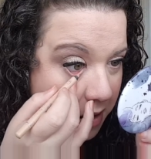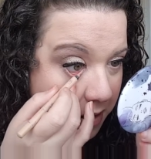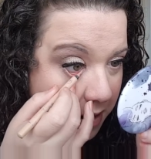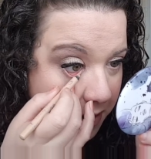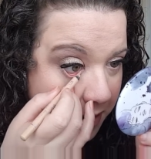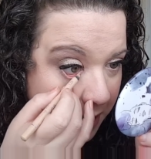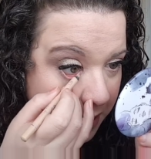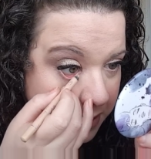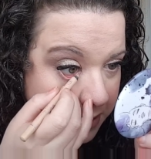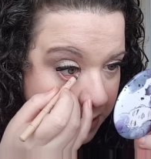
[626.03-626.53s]

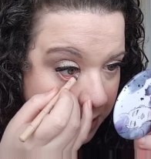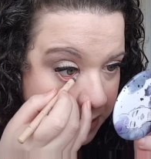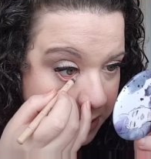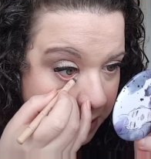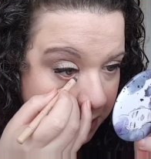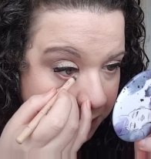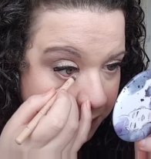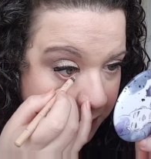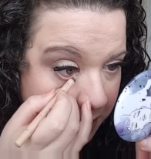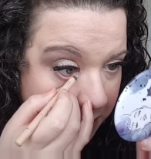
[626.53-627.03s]
The things I
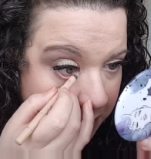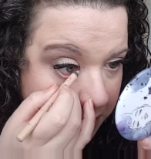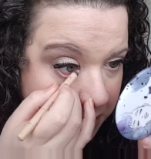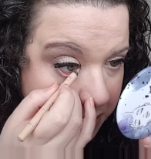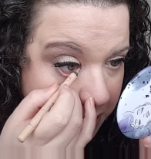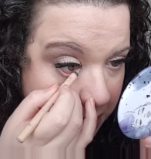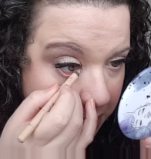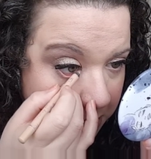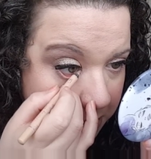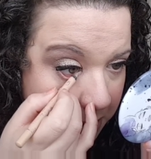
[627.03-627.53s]
do for
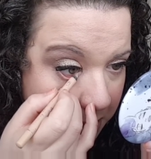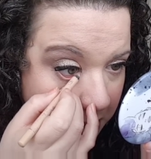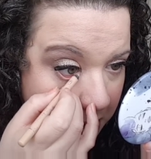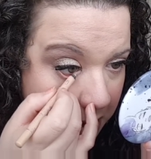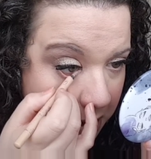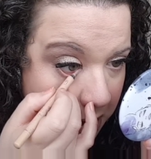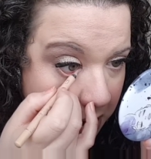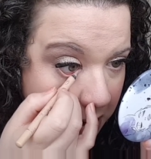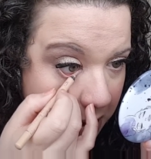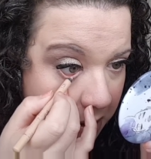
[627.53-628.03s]
YouTube.
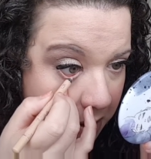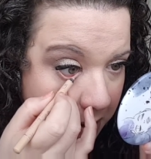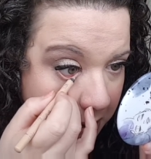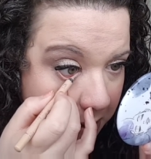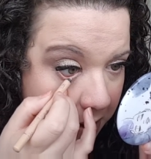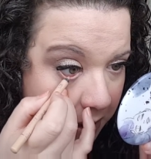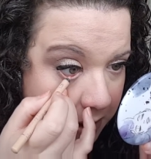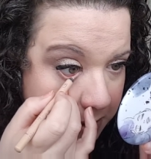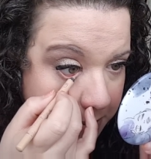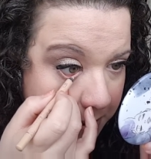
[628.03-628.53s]

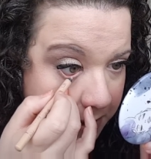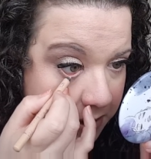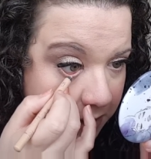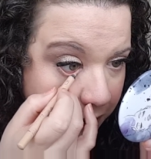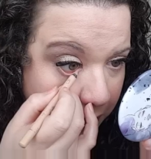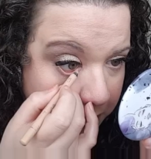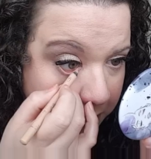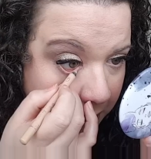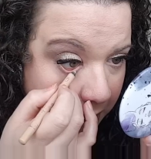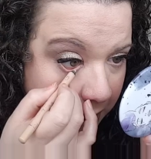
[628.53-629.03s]
Well, I suppose
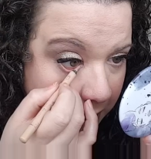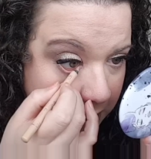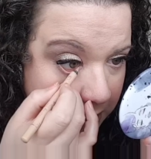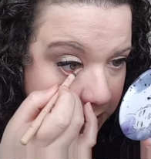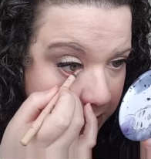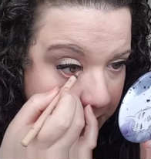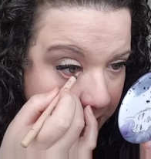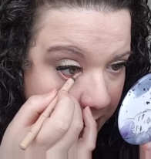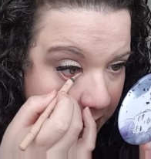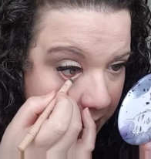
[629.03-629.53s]
if I'm going
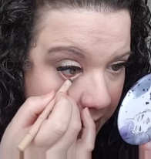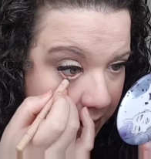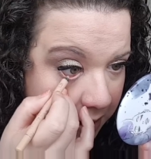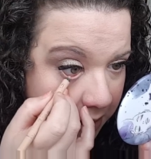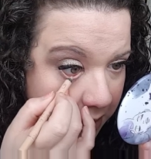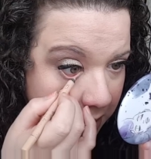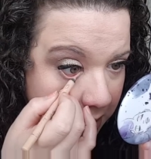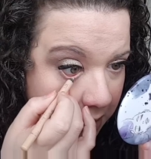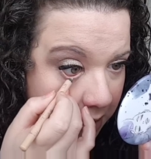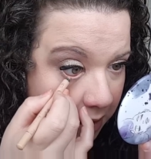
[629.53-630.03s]
into
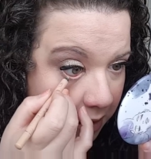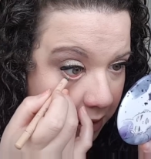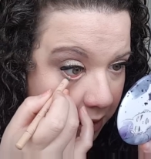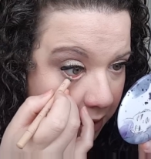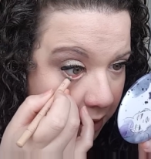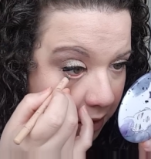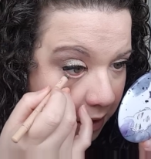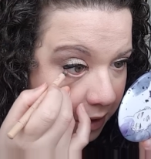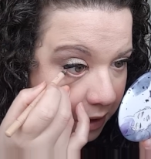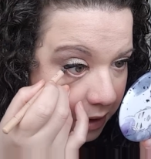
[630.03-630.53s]
work,
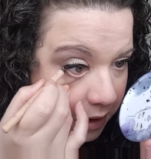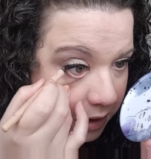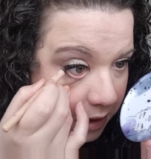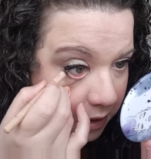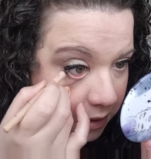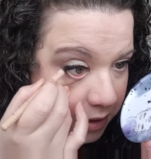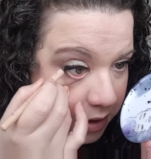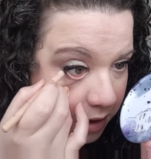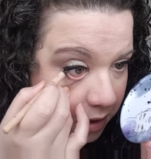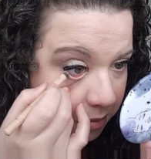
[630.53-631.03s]
I can
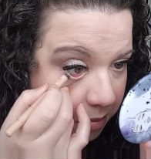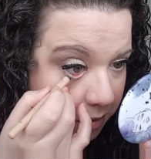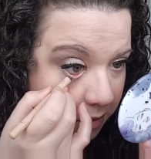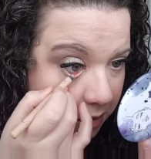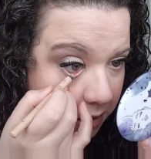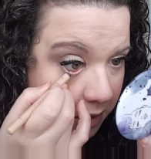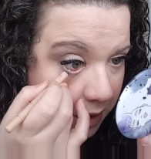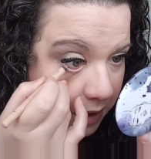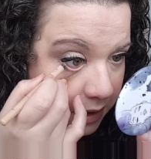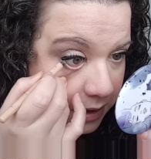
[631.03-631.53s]
YouTube.
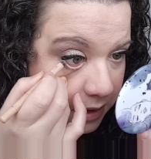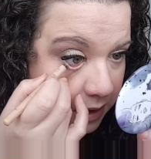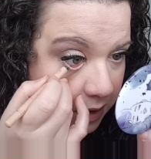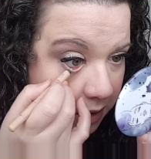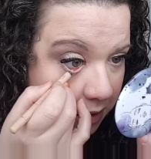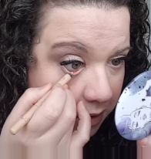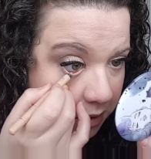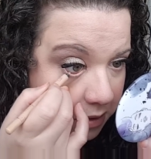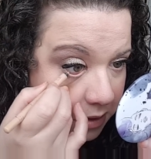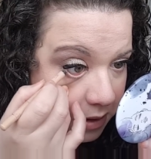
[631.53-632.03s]
That's the
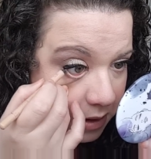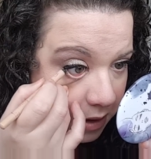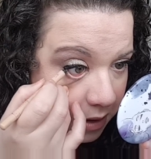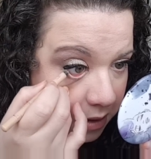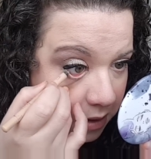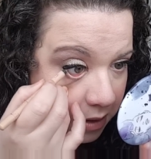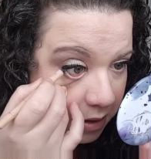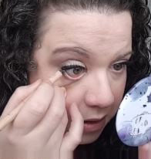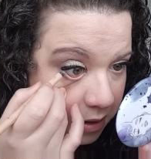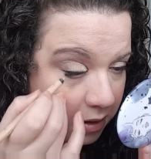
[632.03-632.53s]

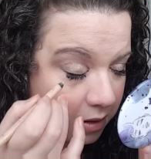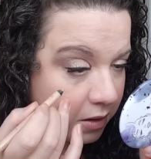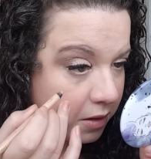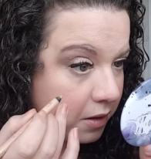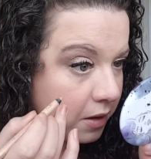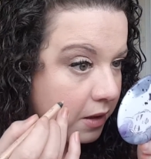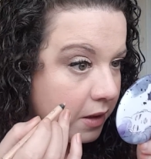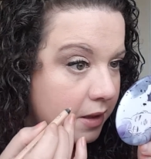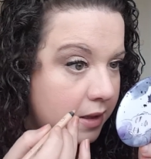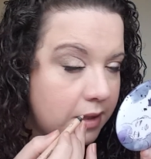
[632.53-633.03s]
answer.
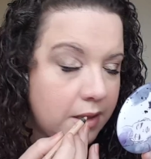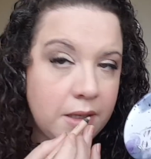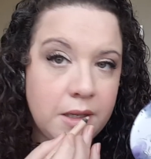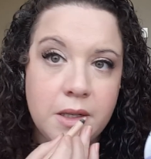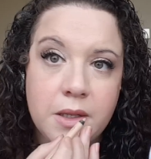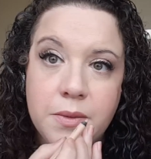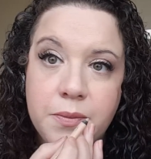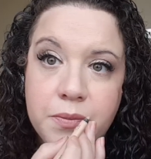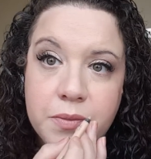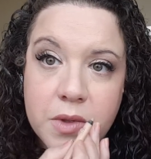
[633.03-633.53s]

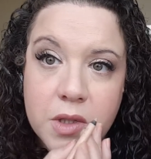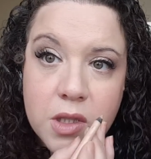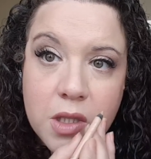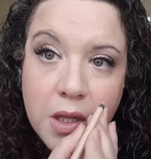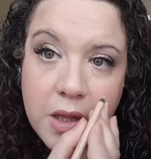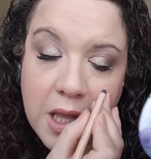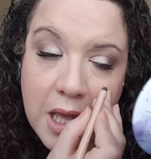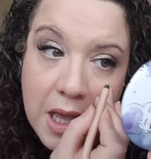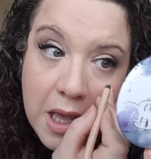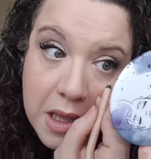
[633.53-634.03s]

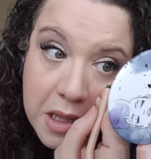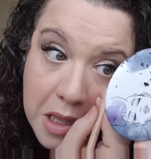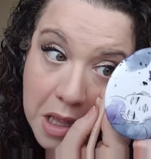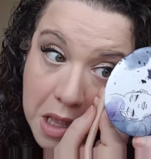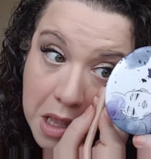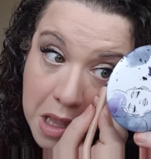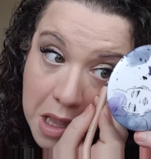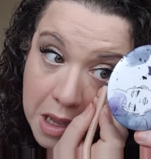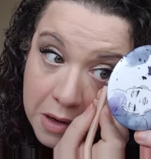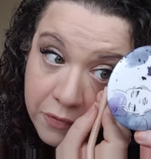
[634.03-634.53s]
So there,
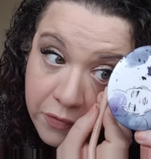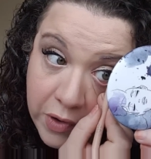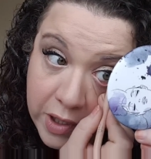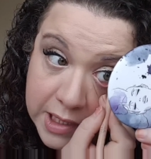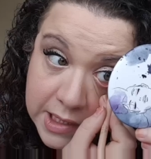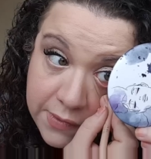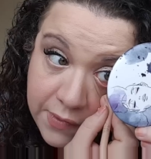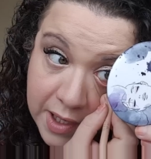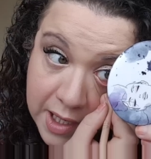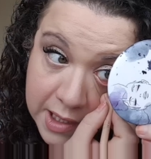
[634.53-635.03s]
and
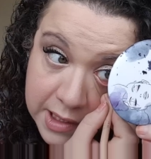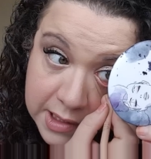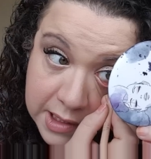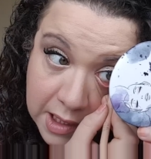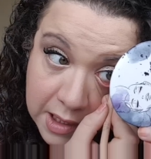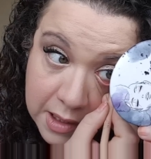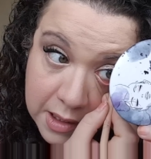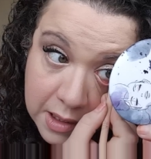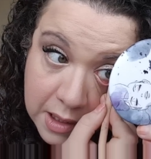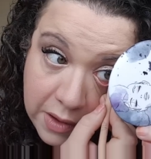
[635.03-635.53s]
vice
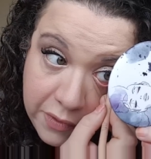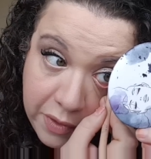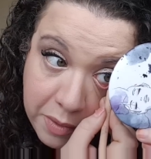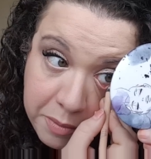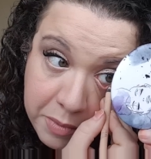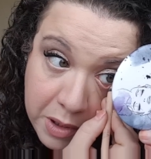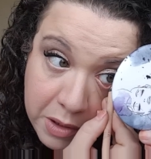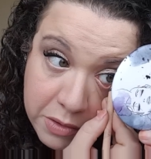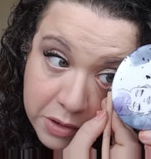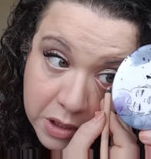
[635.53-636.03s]
versa. If
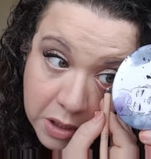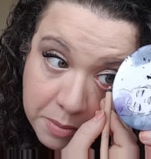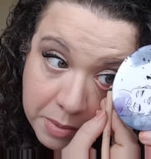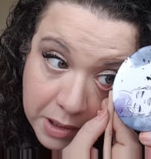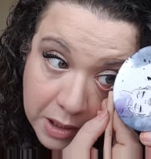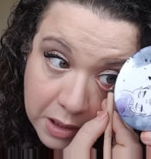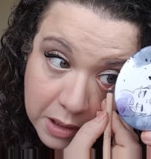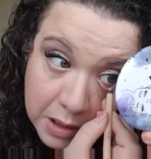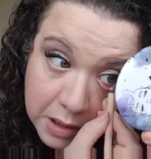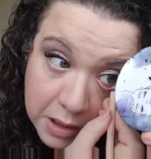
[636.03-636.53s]
I'm
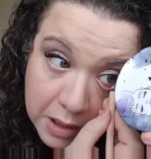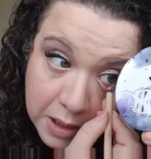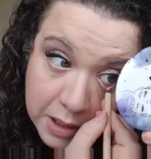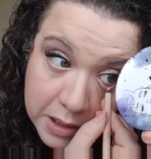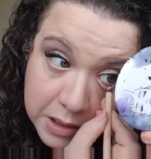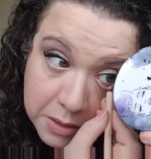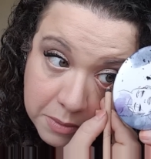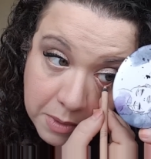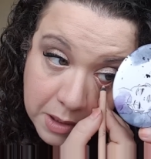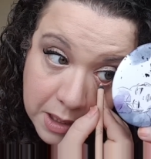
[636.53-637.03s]
YouTubing, I can go
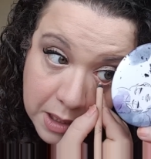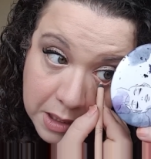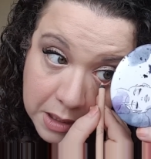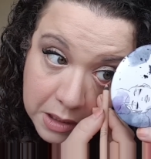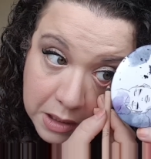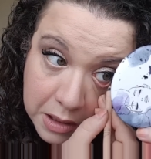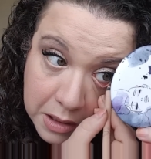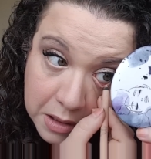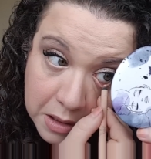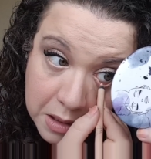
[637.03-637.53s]
into
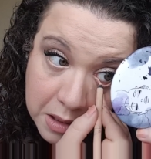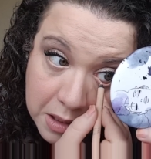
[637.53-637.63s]
work.